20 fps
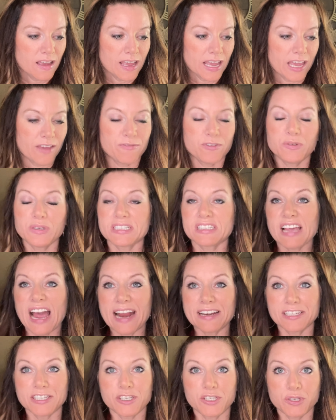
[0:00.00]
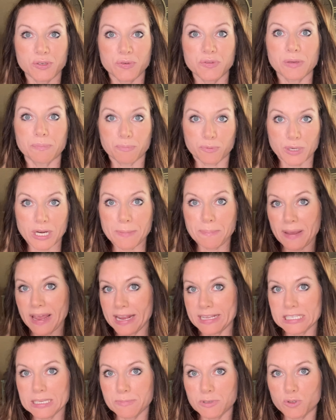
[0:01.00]
If you decide to do the
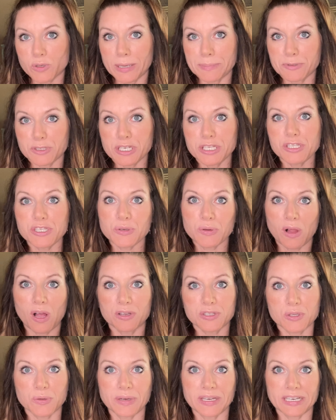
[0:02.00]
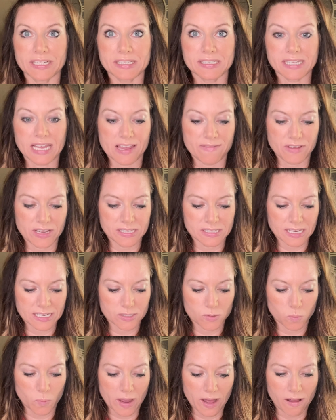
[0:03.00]
prepaid subscriptions, you'll also get a savings as
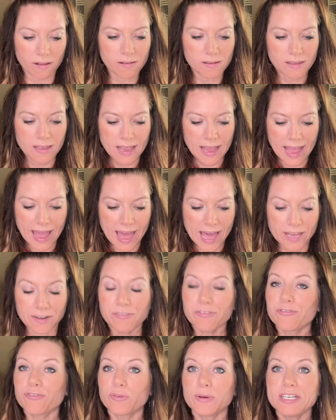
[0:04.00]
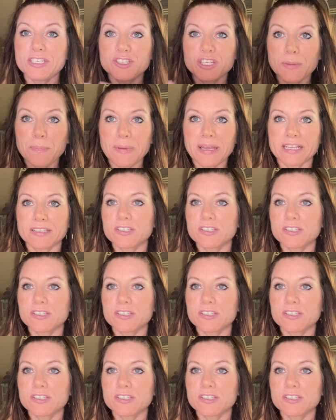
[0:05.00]
well and free shipping.